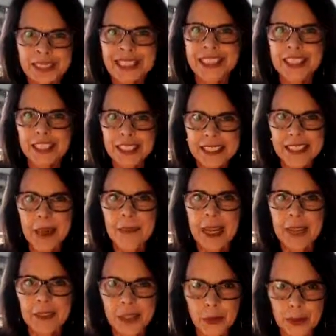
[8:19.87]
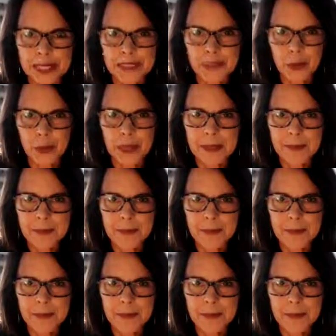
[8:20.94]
it's going to come out toward everyone.